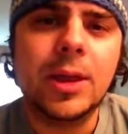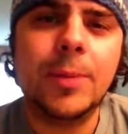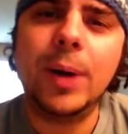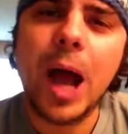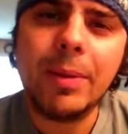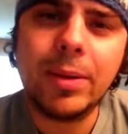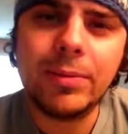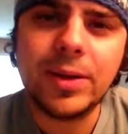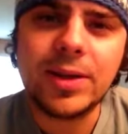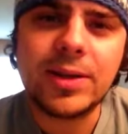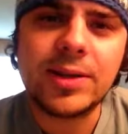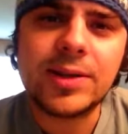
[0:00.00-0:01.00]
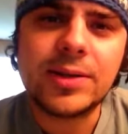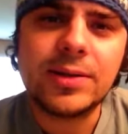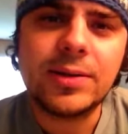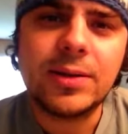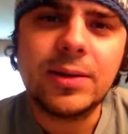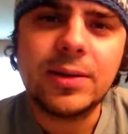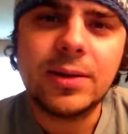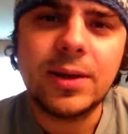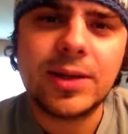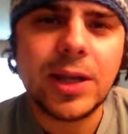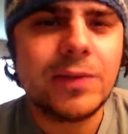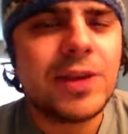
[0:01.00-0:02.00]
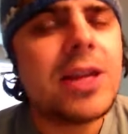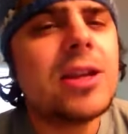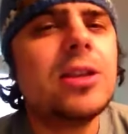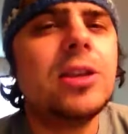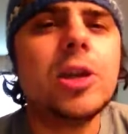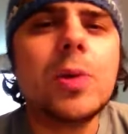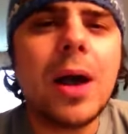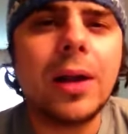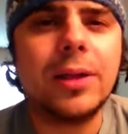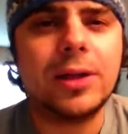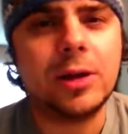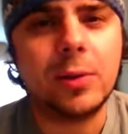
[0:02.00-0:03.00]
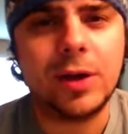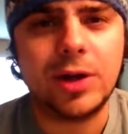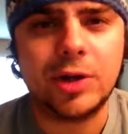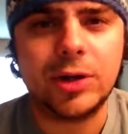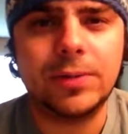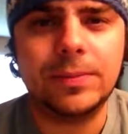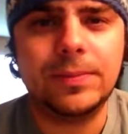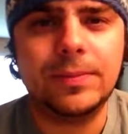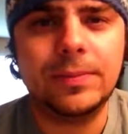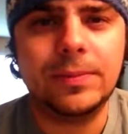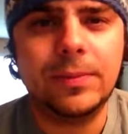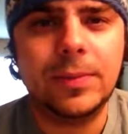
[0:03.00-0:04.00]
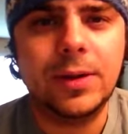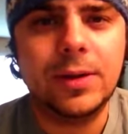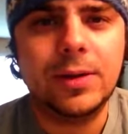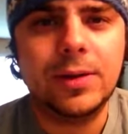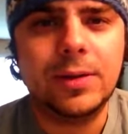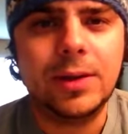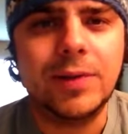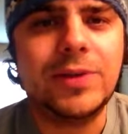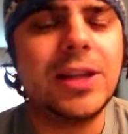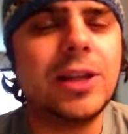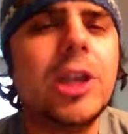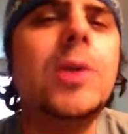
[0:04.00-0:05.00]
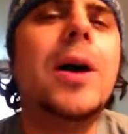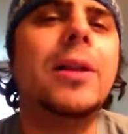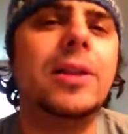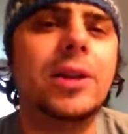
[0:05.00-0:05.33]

The problem is, is that you've taken you out of the equation. You've taken you out of the